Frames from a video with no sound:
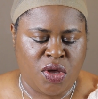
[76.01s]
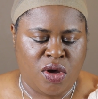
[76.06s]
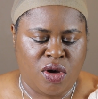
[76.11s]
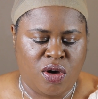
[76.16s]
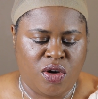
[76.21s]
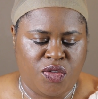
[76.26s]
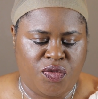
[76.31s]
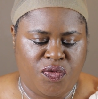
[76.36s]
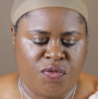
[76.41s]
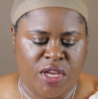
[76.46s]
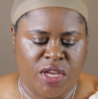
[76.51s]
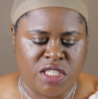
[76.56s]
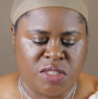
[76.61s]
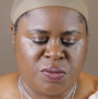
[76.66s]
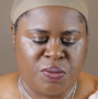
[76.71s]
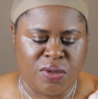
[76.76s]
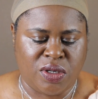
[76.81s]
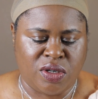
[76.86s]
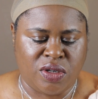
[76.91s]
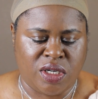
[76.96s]
on
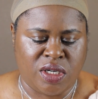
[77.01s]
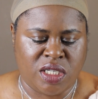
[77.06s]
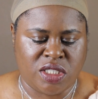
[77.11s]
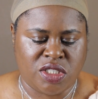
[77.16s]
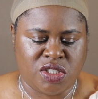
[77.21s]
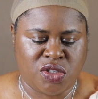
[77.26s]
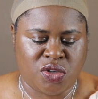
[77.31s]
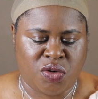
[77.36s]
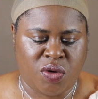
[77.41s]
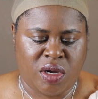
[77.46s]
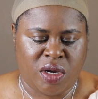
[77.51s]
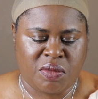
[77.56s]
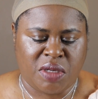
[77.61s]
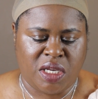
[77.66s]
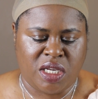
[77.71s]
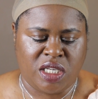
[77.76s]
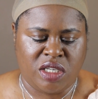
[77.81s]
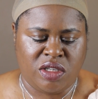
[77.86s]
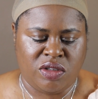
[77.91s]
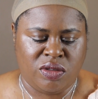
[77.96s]
Facebook or Instagram,
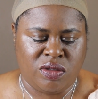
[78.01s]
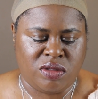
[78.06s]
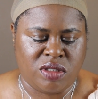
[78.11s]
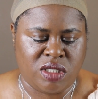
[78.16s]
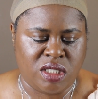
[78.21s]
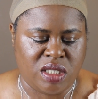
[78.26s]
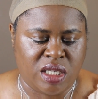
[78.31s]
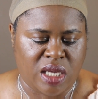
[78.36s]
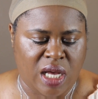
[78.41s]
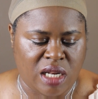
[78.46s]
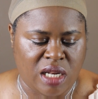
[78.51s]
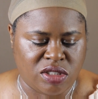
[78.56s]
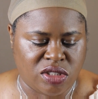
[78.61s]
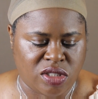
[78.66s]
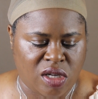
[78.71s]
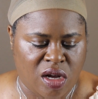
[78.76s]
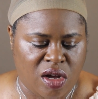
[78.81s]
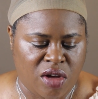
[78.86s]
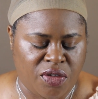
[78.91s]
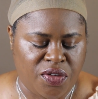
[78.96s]
they give you $10
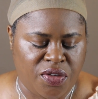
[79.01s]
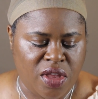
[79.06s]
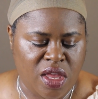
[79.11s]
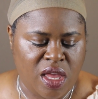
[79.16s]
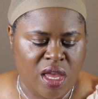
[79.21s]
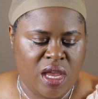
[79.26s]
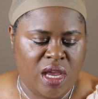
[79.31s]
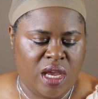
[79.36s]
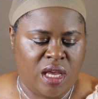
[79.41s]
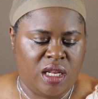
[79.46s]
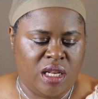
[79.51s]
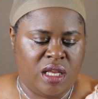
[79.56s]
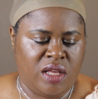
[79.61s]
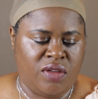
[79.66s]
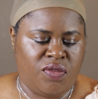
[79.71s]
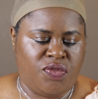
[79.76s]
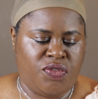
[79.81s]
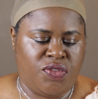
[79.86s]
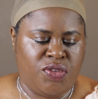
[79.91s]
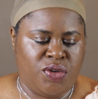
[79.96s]
off. And
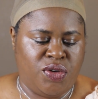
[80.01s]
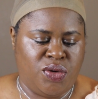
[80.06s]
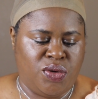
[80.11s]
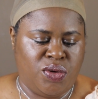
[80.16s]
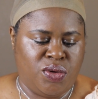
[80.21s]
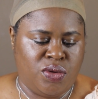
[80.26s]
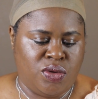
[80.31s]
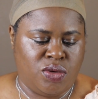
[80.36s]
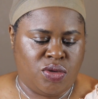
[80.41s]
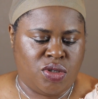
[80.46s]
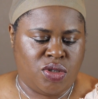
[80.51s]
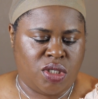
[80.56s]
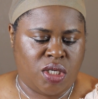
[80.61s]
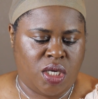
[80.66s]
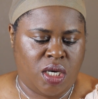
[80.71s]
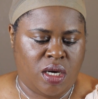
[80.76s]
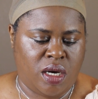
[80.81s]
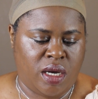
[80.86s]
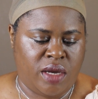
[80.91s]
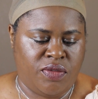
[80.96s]
if you
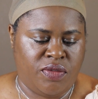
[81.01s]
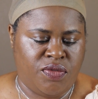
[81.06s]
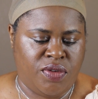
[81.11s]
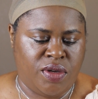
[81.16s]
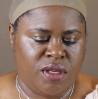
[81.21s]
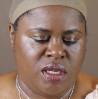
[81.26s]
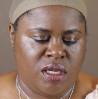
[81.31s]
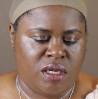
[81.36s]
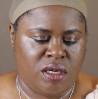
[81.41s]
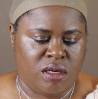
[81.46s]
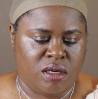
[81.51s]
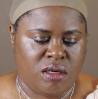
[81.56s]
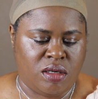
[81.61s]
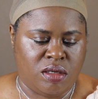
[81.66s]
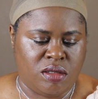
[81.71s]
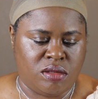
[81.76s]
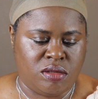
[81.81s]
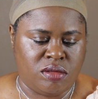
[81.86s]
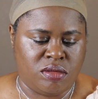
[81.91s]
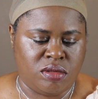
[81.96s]
share a
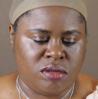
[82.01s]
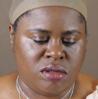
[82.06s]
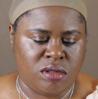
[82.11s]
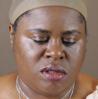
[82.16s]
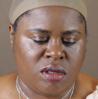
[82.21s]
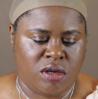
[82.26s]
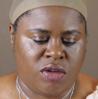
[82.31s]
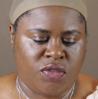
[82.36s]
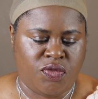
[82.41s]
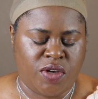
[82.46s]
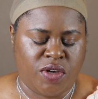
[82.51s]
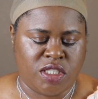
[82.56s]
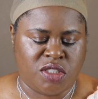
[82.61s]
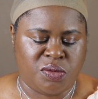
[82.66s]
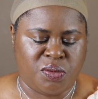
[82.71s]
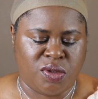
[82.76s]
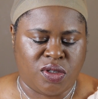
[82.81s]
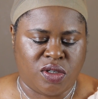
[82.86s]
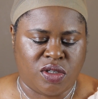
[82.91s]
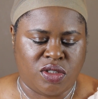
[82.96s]
video on
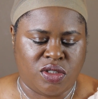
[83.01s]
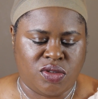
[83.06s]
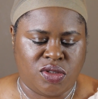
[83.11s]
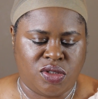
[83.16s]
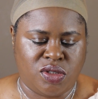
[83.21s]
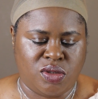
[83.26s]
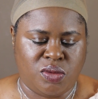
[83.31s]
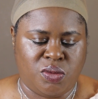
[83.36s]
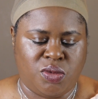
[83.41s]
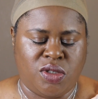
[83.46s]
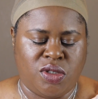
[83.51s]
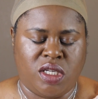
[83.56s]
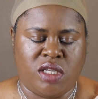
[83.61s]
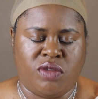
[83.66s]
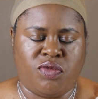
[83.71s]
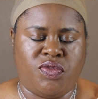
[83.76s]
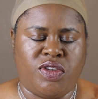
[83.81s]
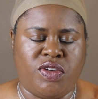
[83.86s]
Facebook or YouTube, you get